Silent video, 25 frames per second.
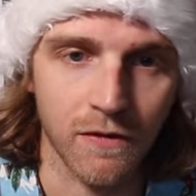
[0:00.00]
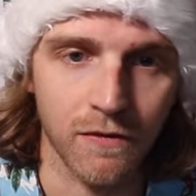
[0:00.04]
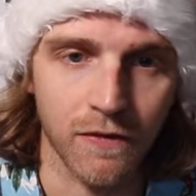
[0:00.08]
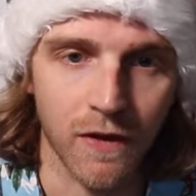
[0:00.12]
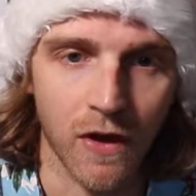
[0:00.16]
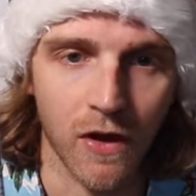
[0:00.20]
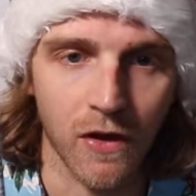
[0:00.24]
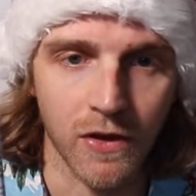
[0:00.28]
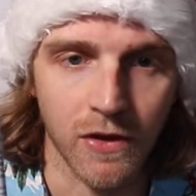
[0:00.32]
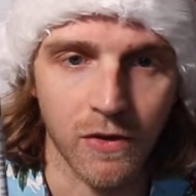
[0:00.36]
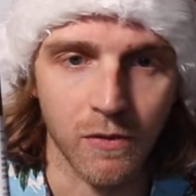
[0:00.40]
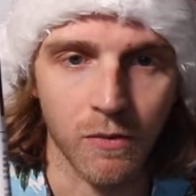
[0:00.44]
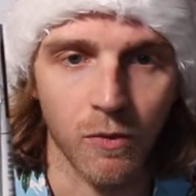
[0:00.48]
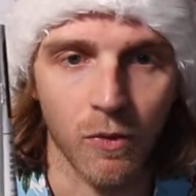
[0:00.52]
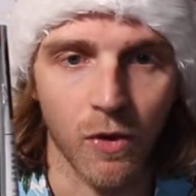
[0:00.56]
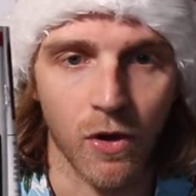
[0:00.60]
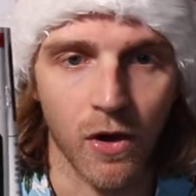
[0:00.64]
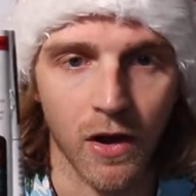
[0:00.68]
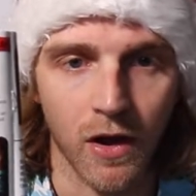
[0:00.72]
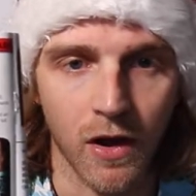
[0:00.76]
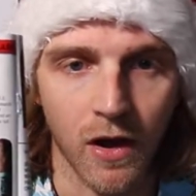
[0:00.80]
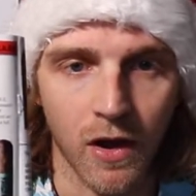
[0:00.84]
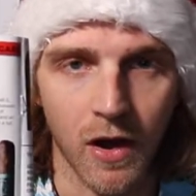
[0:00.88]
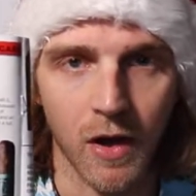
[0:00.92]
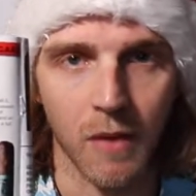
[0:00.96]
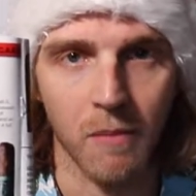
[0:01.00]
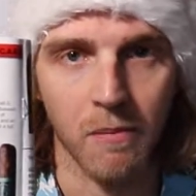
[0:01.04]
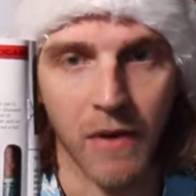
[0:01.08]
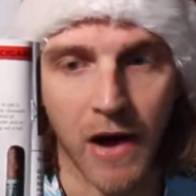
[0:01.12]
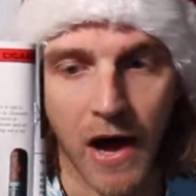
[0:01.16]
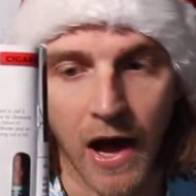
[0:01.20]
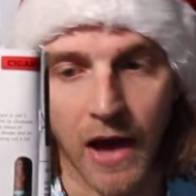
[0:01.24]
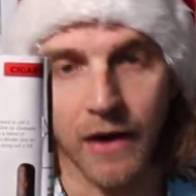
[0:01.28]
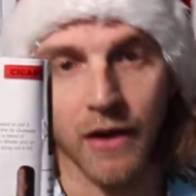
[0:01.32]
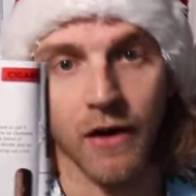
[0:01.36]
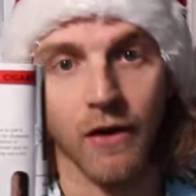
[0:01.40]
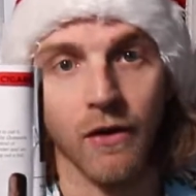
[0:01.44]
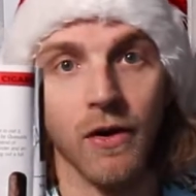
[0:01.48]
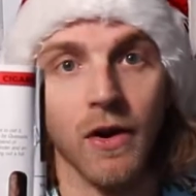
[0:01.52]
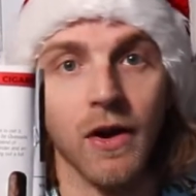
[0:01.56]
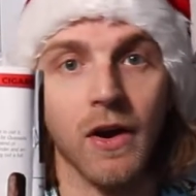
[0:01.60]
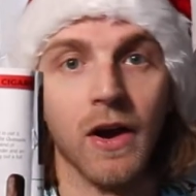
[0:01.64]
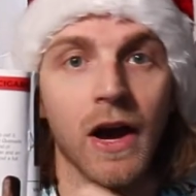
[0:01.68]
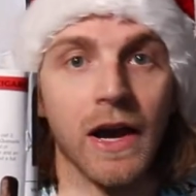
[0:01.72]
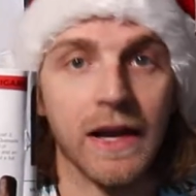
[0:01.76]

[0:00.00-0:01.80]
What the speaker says: Volume 1 Habano.